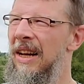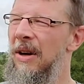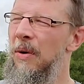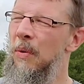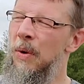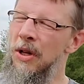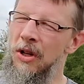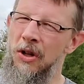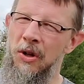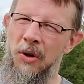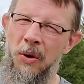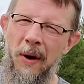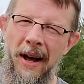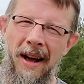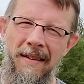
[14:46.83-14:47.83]
When
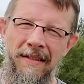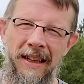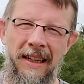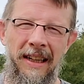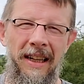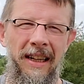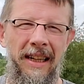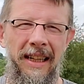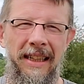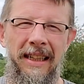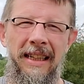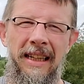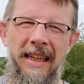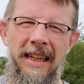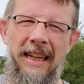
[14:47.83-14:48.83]
you have a
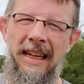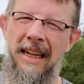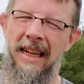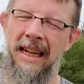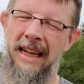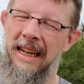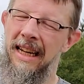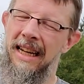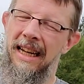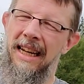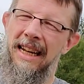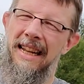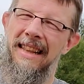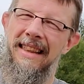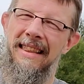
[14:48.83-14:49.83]
gun,
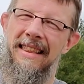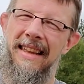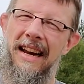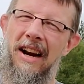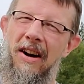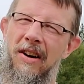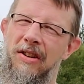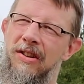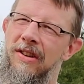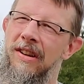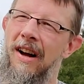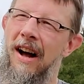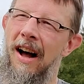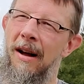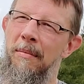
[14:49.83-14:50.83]
there's
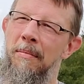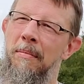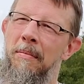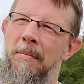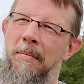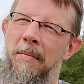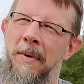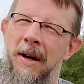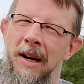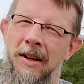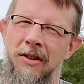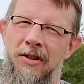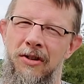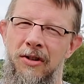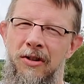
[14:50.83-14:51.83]
not
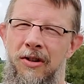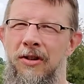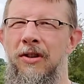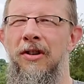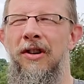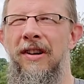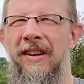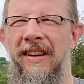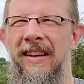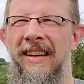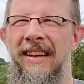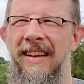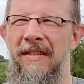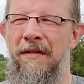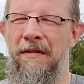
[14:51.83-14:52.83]
much
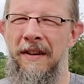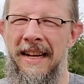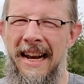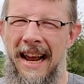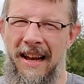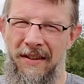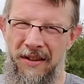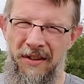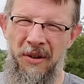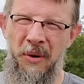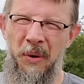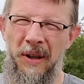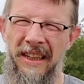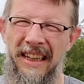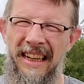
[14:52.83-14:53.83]
finesse
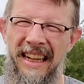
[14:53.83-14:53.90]
to it.